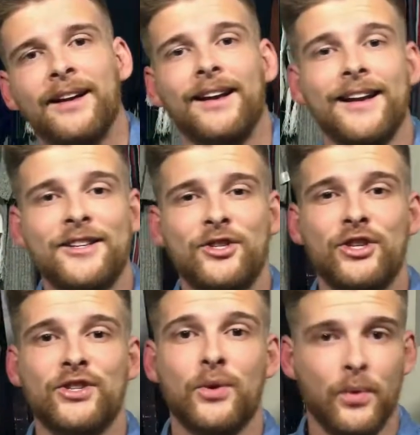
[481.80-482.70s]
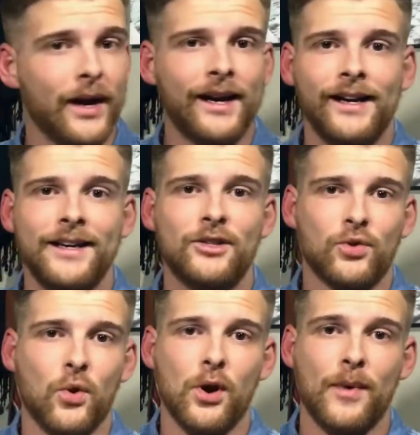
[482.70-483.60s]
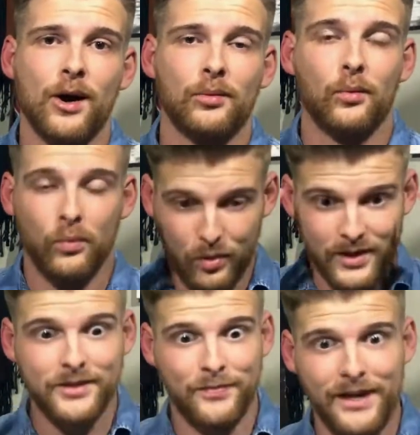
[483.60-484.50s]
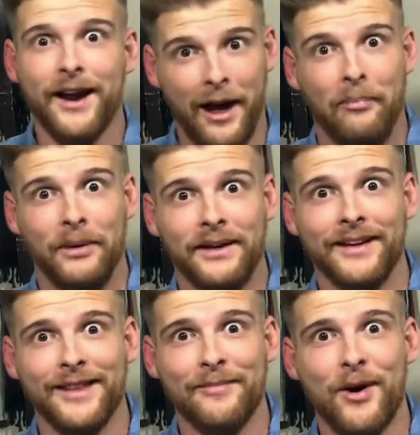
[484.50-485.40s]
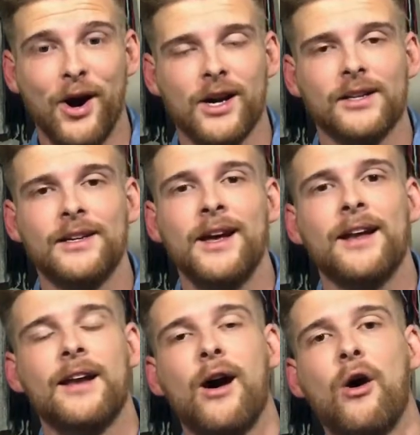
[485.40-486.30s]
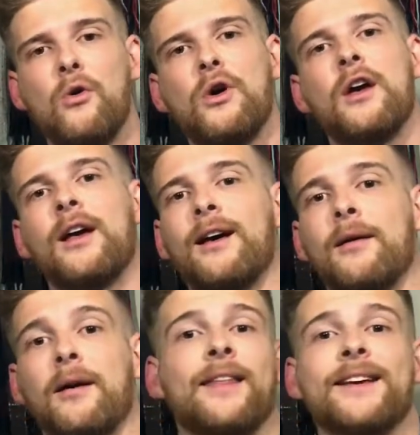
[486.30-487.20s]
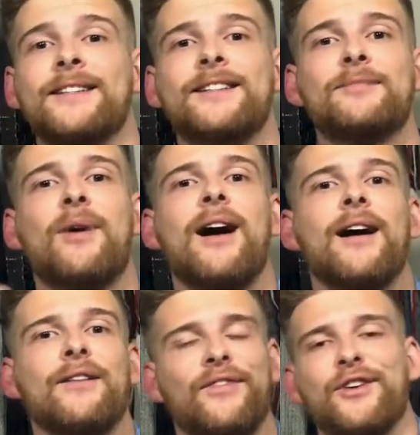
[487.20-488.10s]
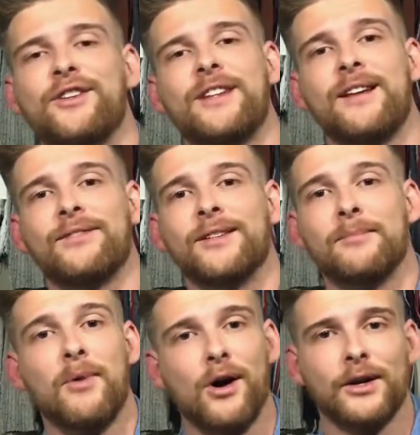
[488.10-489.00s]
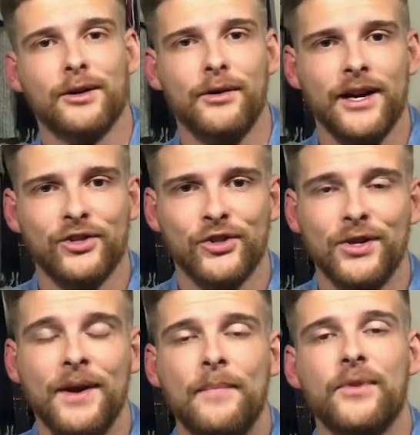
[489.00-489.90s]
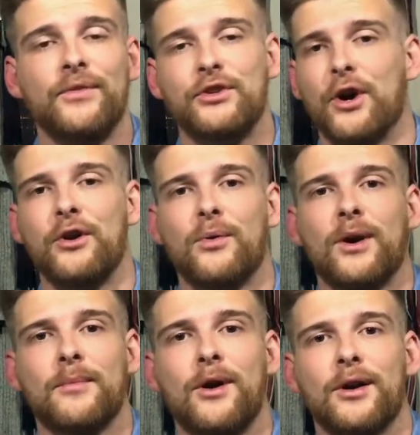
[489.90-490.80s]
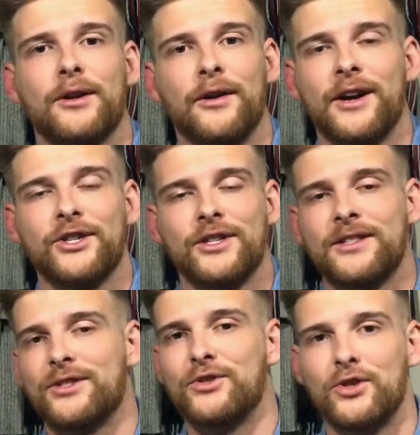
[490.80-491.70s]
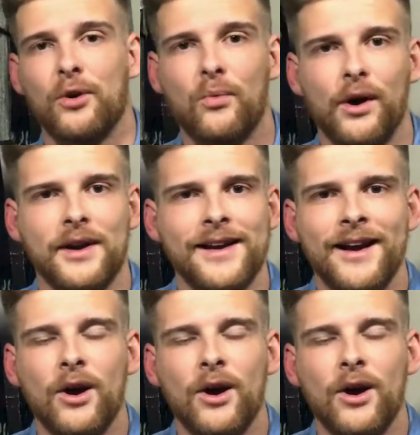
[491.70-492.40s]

Let's just quickly talk about what's been happening in the market. Now, this is my first ever market correction. If you don't know what a market correction is, don't worry.